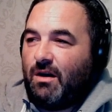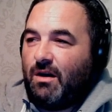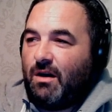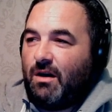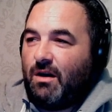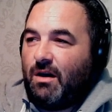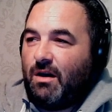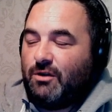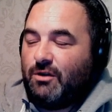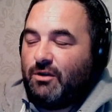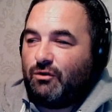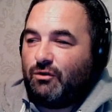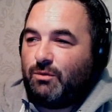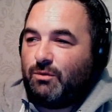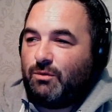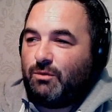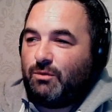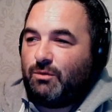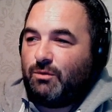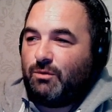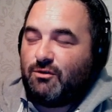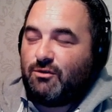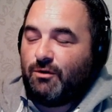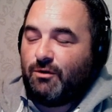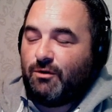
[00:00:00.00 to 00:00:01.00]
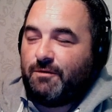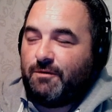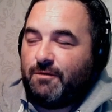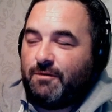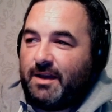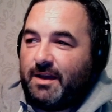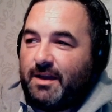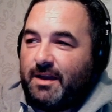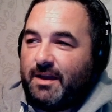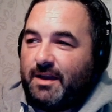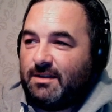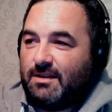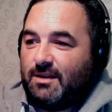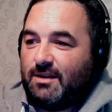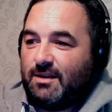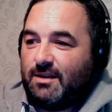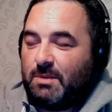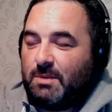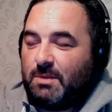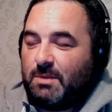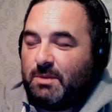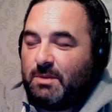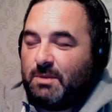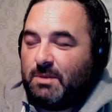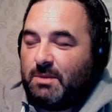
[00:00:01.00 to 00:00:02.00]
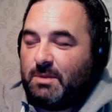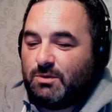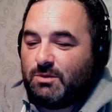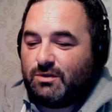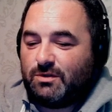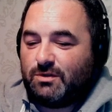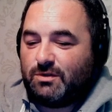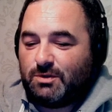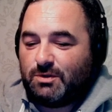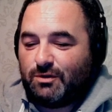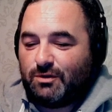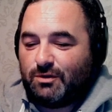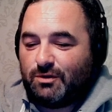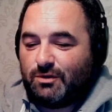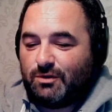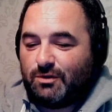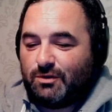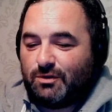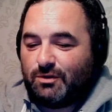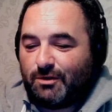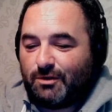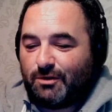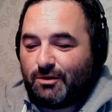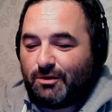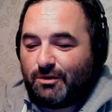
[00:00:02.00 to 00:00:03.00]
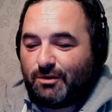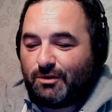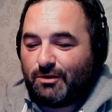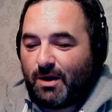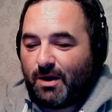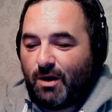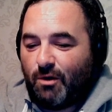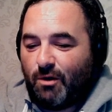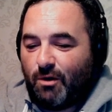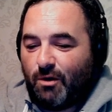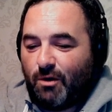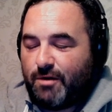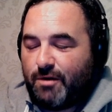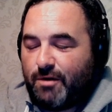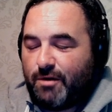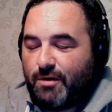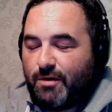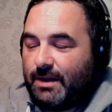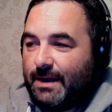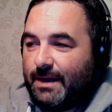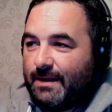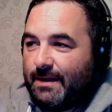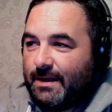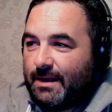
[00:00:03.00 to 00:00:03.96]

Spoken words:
I just want to get your feelings on this because there was some sort of rumour going around that,